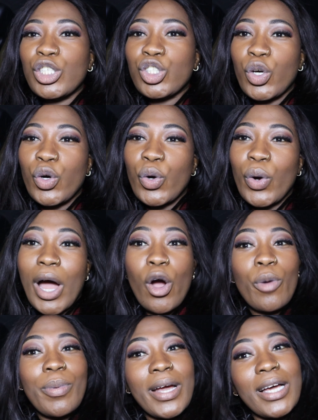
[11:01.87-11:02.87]
so i
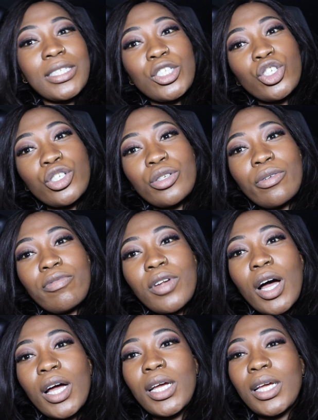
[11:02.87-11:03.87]
hope you guys enjoyed the
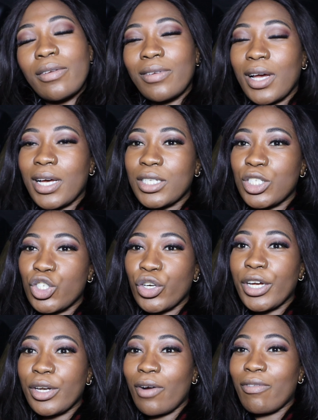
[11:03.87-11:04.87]
vlog if you guys
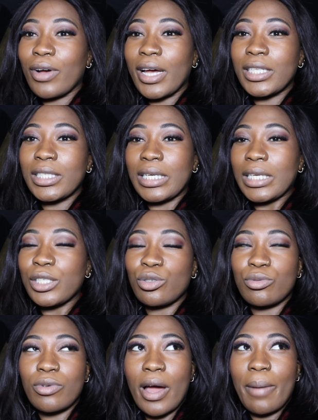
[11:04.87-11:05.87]
enjoy it don't forget to hit the
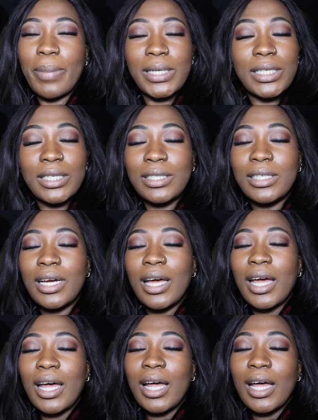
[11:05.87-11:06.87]
subscribe button
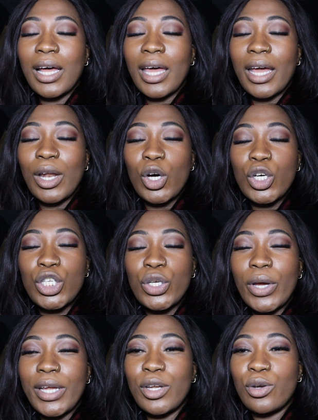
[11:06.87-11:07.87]
and
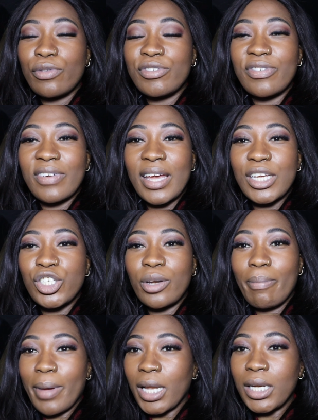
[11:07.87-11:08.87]
also hit the
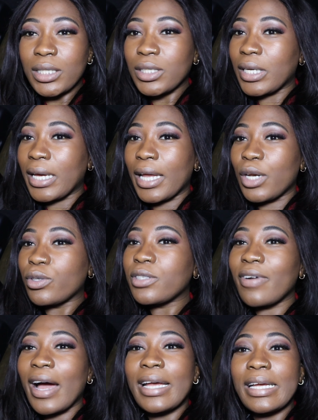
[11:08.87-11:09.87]
notification bell so you get
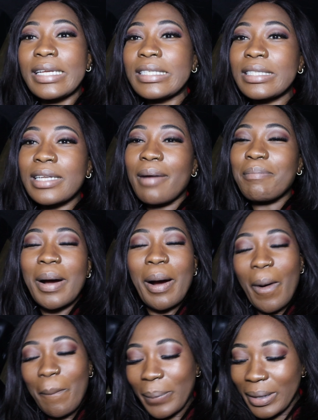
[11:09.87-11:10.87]
notified each time i
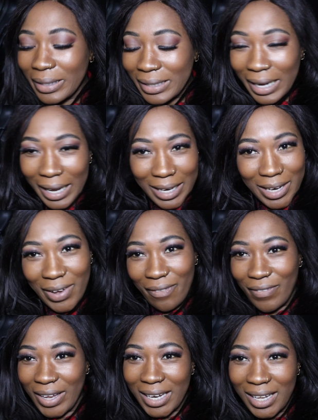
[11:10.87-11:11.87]
upload a new
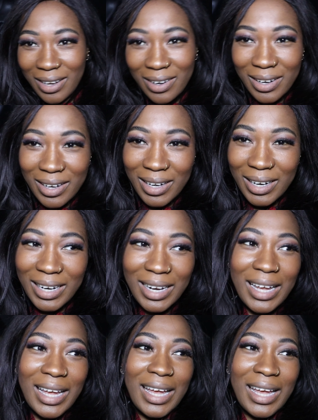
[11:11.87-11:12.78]
video